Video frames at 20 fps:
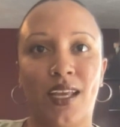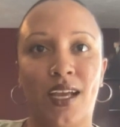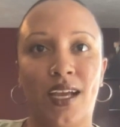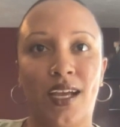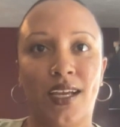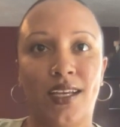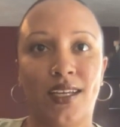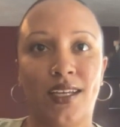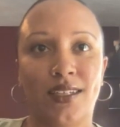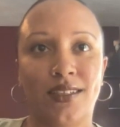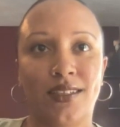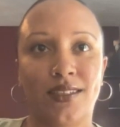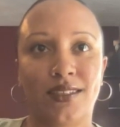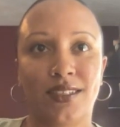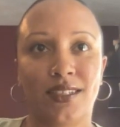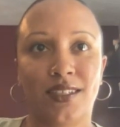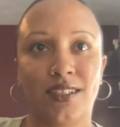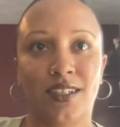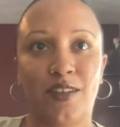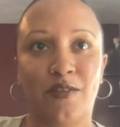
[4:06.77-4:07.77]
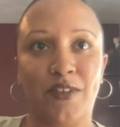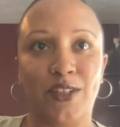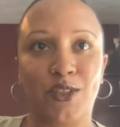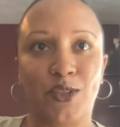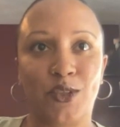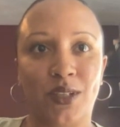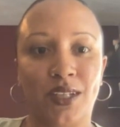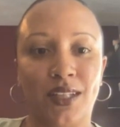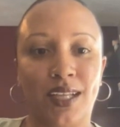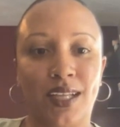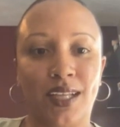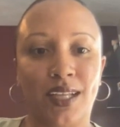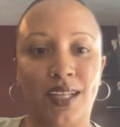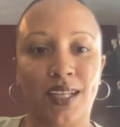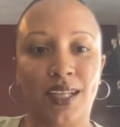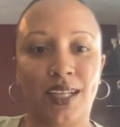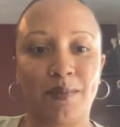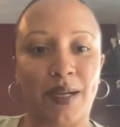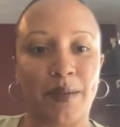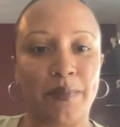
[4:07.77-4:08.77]
And eventually,
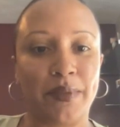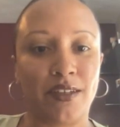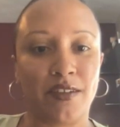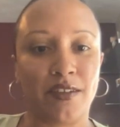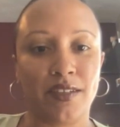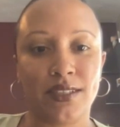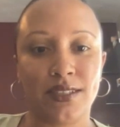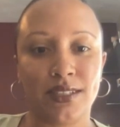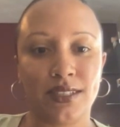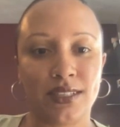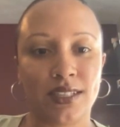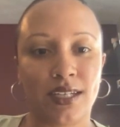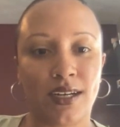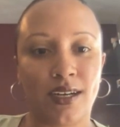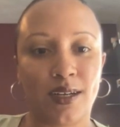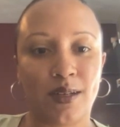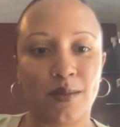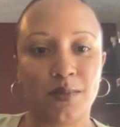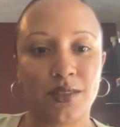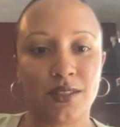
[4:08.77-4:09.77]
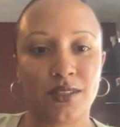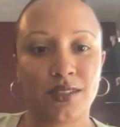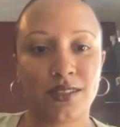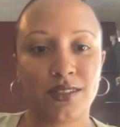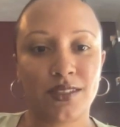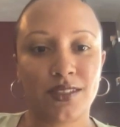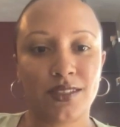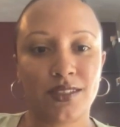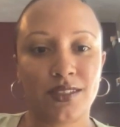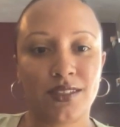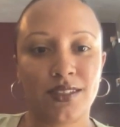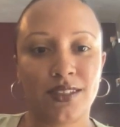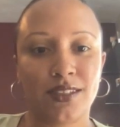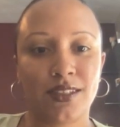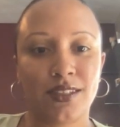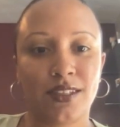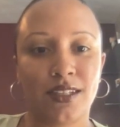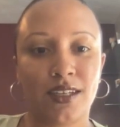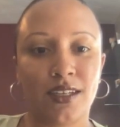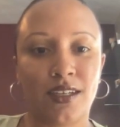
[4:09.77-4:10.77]
like my period stopped
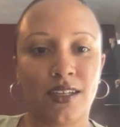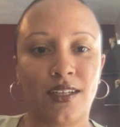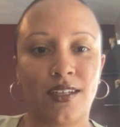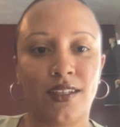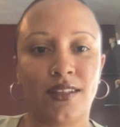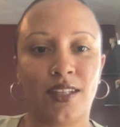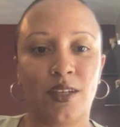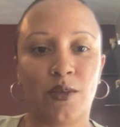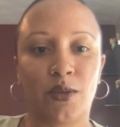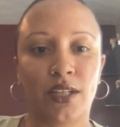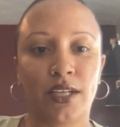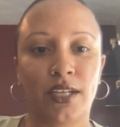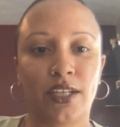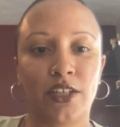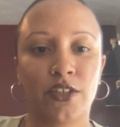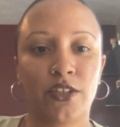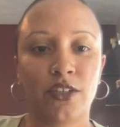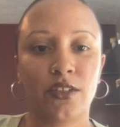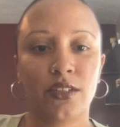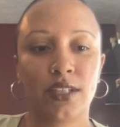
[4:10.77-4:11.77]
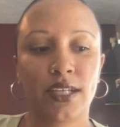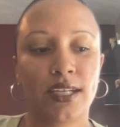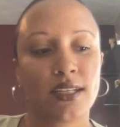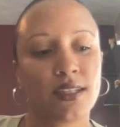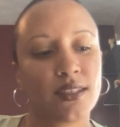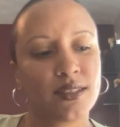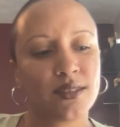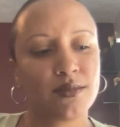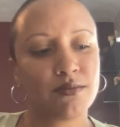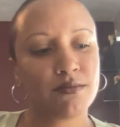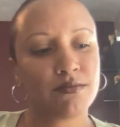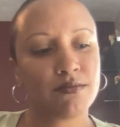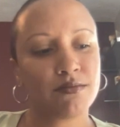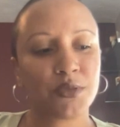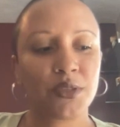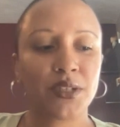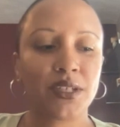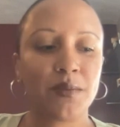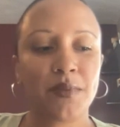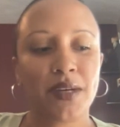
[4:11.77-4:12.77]
and they were like, you're like in
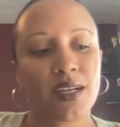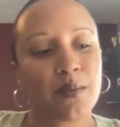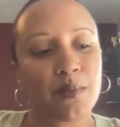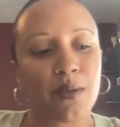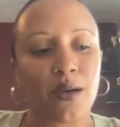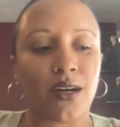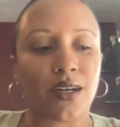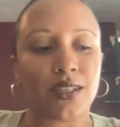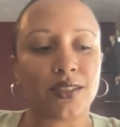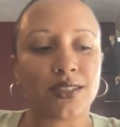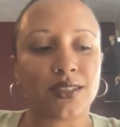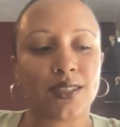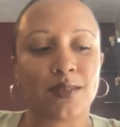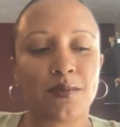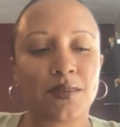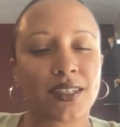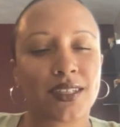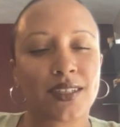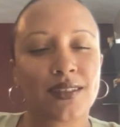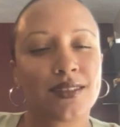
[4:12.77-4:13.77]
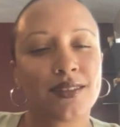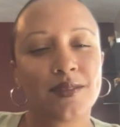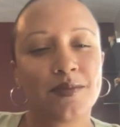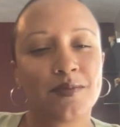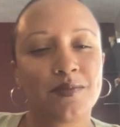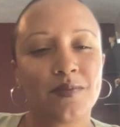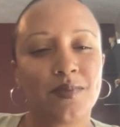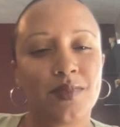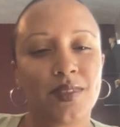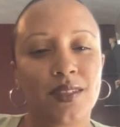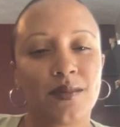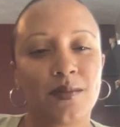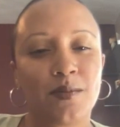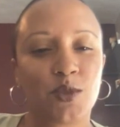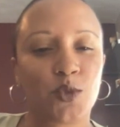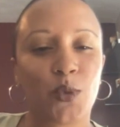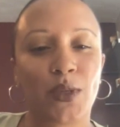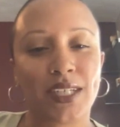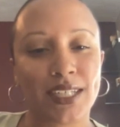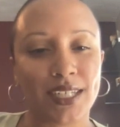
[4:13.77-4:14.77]
pre-menopause. And I'm like, I'm
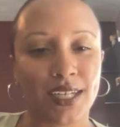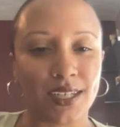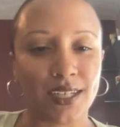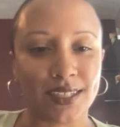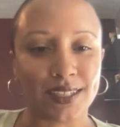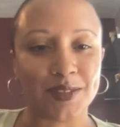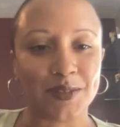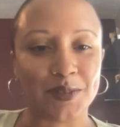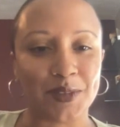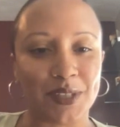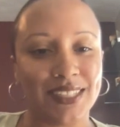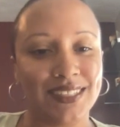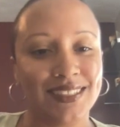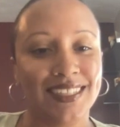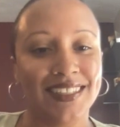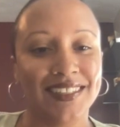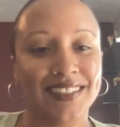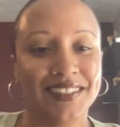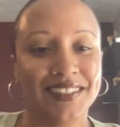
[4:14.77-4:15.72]
29, what?